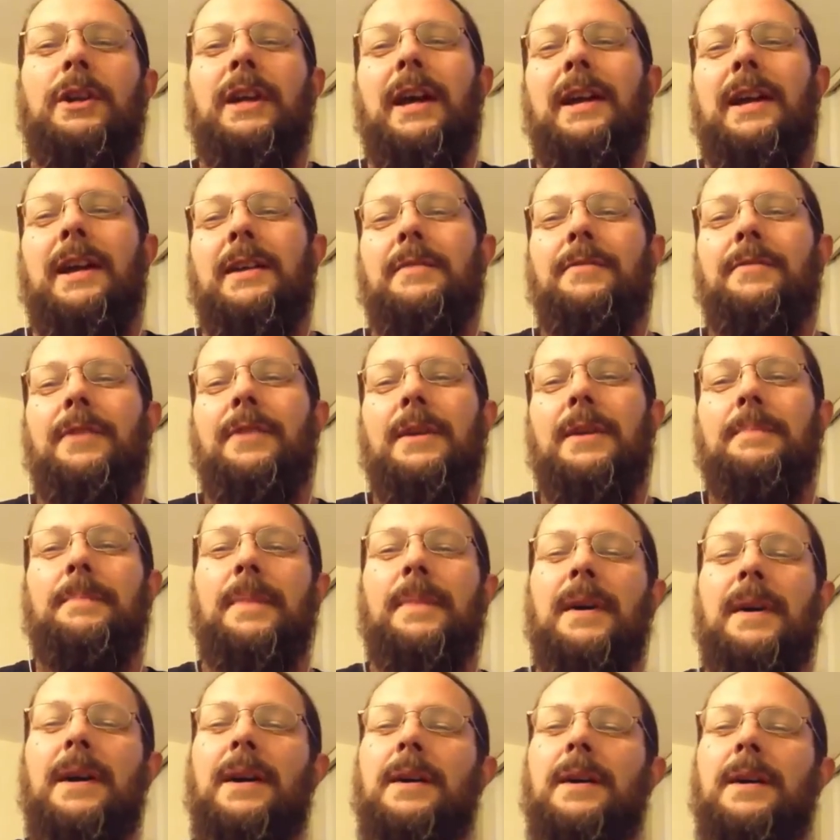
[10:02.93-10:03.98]
look at it
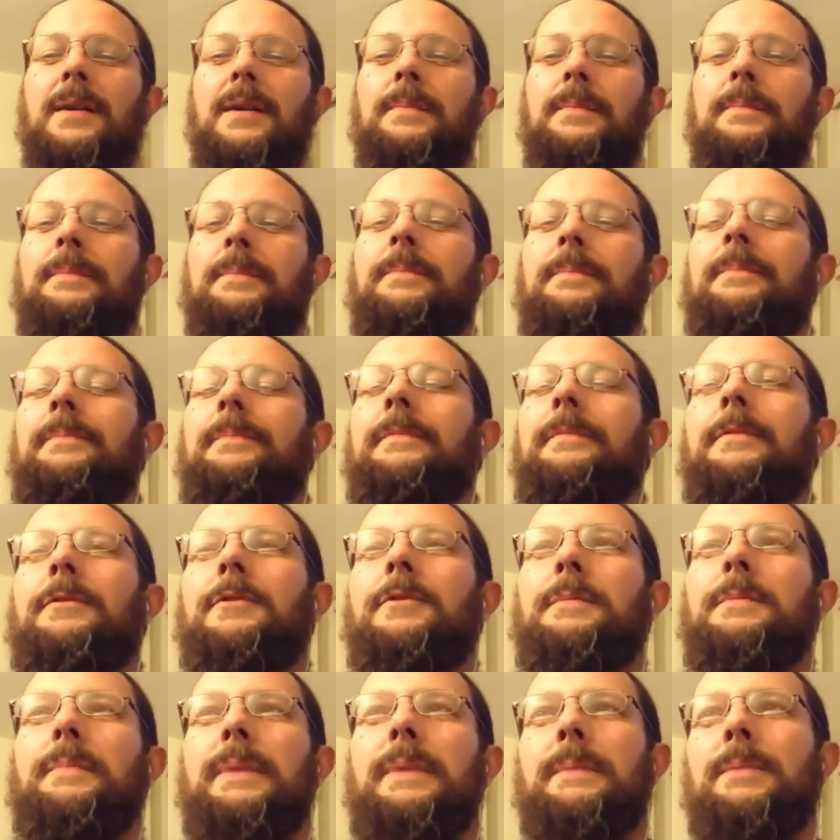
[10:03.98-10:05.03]
from. Um,
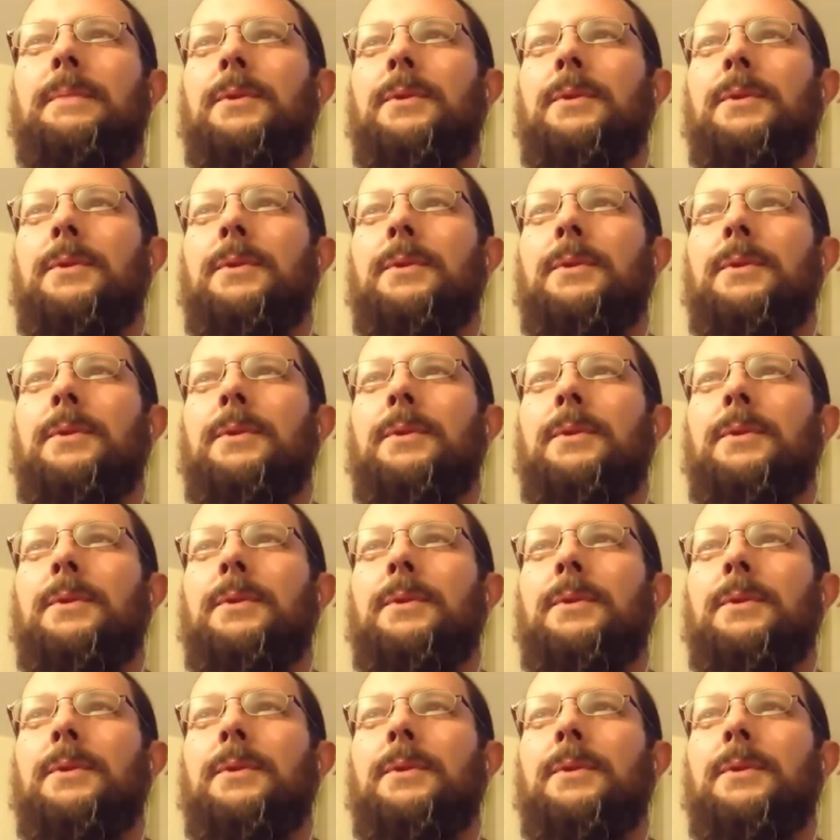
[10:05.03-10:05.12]
from